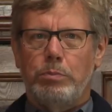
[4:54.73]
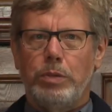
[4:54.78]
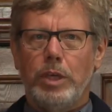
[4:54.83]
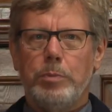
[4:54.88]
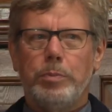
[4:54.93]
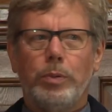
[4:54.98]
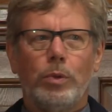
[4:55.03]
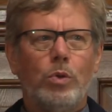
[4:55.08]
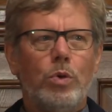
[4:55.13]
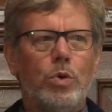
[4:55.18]

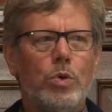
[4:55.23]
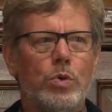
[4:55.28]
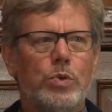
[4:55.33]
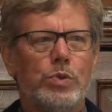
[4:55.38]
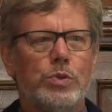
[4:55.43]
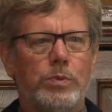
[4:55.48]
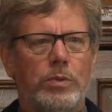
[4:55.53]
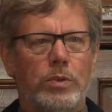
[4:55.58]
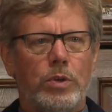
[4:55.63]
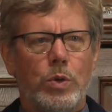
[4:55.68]
people
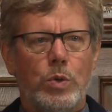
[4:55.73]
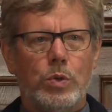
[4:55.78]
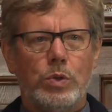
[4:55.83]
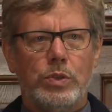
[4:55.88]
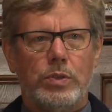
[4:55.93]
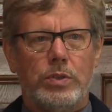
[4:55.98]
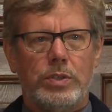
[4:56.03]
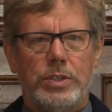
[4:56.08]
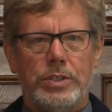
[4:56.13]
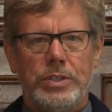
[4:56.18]
whose
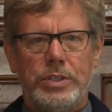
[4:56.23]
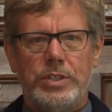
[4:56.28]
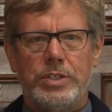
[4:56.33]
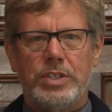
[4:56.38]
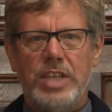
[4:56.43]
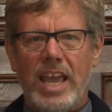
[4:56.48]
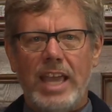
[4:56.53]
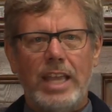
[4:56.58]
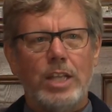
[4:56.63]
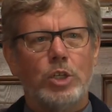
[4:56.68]

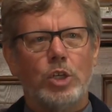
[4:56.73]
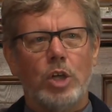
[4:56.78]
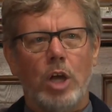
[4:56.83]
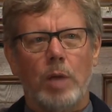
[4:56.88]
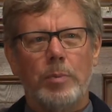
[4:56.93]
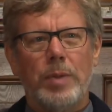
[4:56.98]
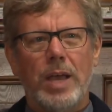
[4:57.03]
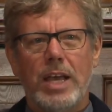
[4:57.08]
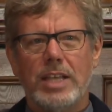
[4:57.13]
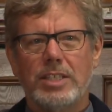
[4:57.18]
day
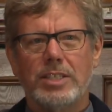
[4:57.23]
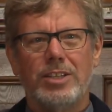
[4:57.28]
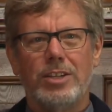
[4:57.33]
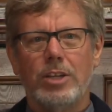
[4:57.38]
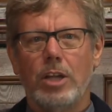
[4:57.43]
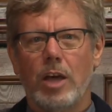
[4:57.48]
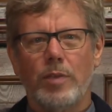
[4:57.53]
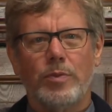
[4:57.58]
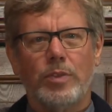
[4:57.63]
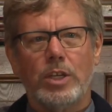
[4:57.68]
job has
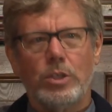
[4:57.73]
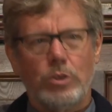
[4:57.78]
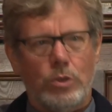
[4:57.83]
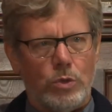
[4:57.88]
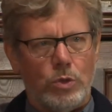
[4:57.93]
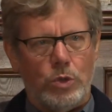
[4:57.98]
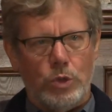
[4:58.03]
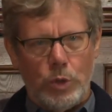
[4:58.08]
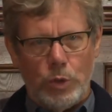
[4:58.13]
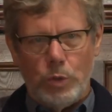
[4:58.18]
nothing to
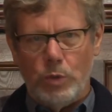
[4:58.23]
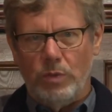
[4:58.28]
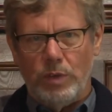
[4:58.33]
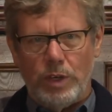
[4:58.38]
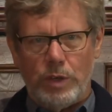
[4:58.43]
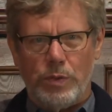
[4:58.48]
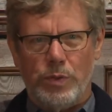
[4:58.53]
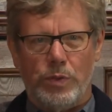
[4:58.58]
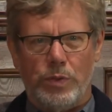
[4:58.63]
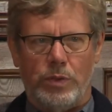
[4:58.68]
do
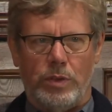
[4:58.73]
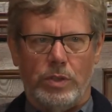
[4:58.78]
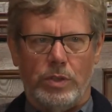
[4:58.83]
with